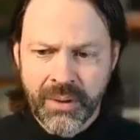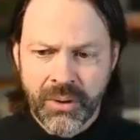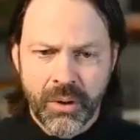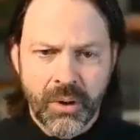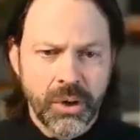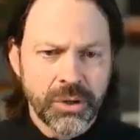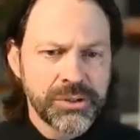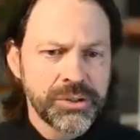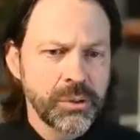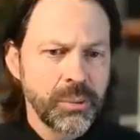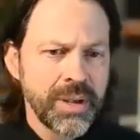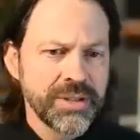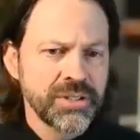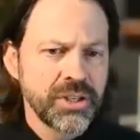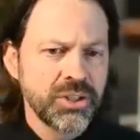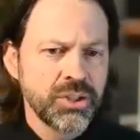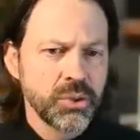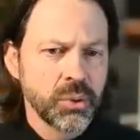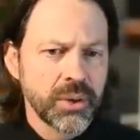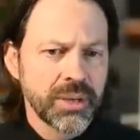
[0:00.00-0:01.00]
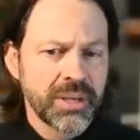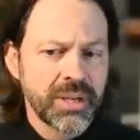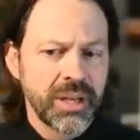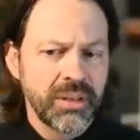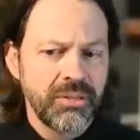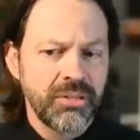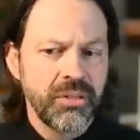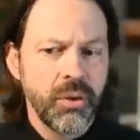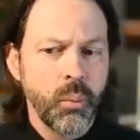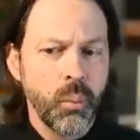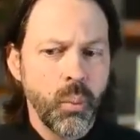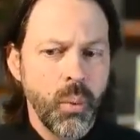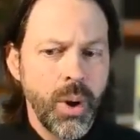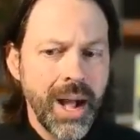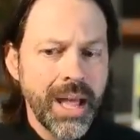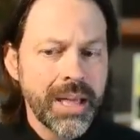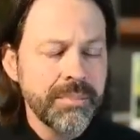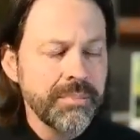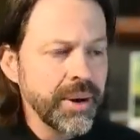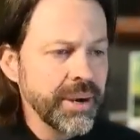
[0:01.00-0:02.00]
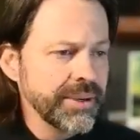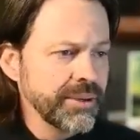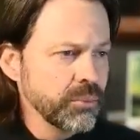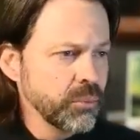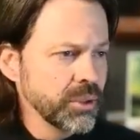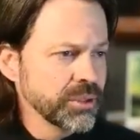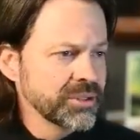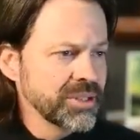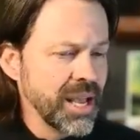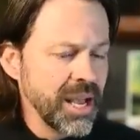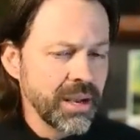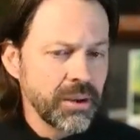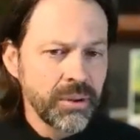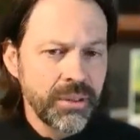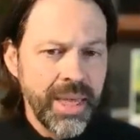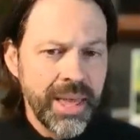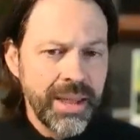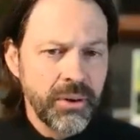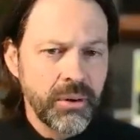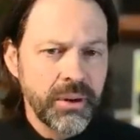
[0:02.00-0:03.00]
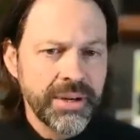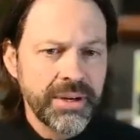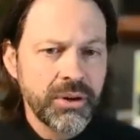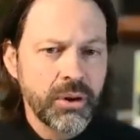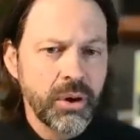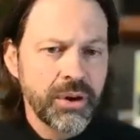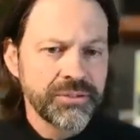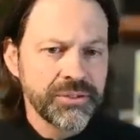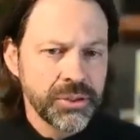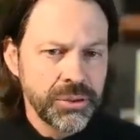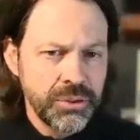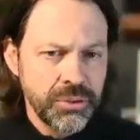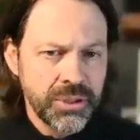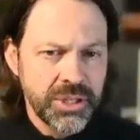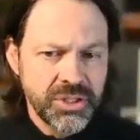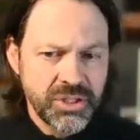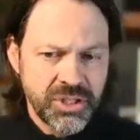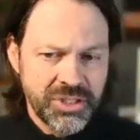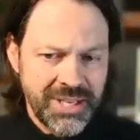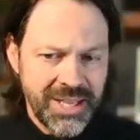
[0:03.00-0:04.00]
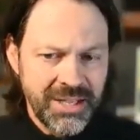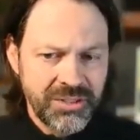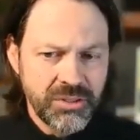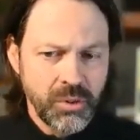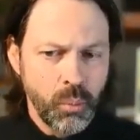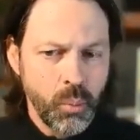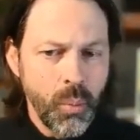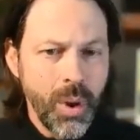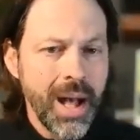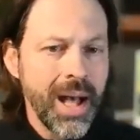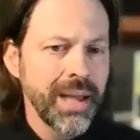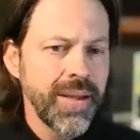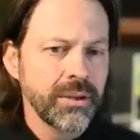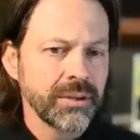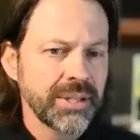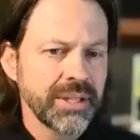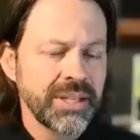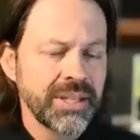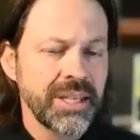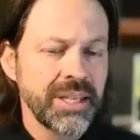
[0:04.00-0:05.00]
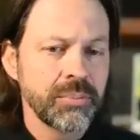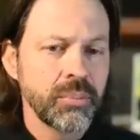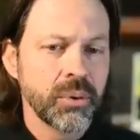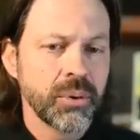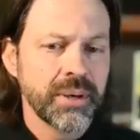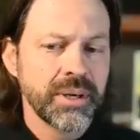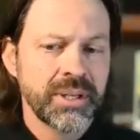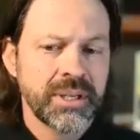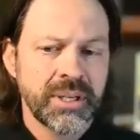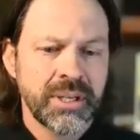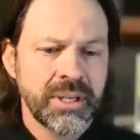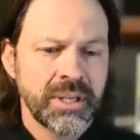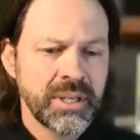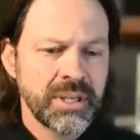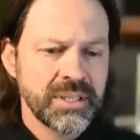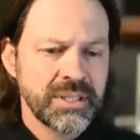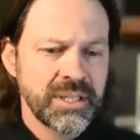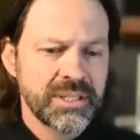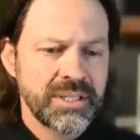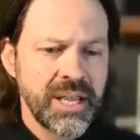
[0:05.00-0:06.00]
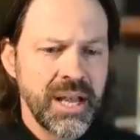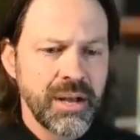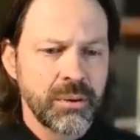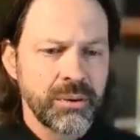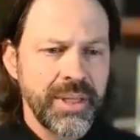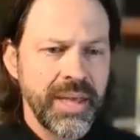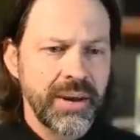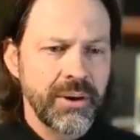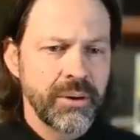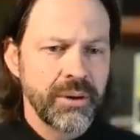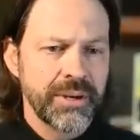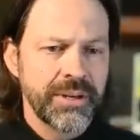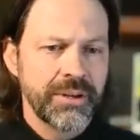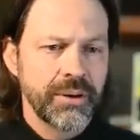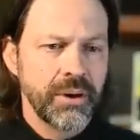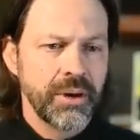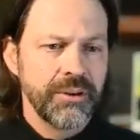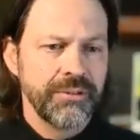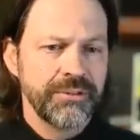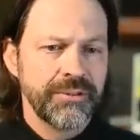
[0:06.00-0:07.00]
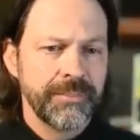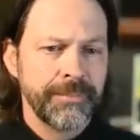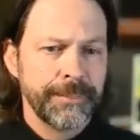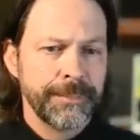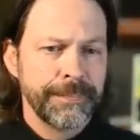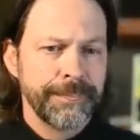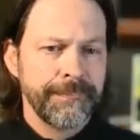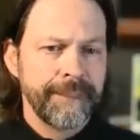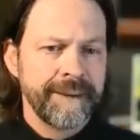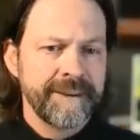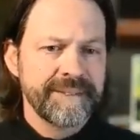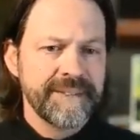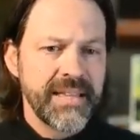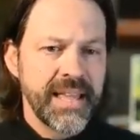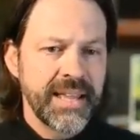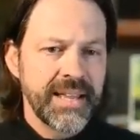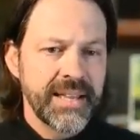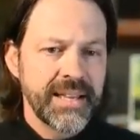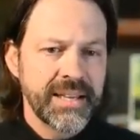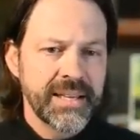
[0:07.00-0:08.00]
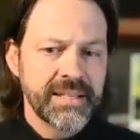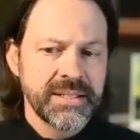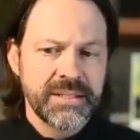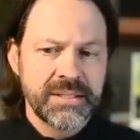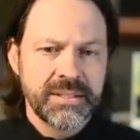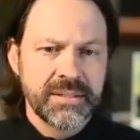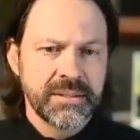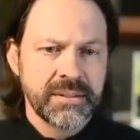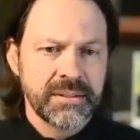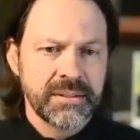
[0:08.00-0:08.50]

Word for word: Also as a shortcut, the Y button will toggle that on and off. So you can just hit the Y on the keyboard to toggle that on and off. And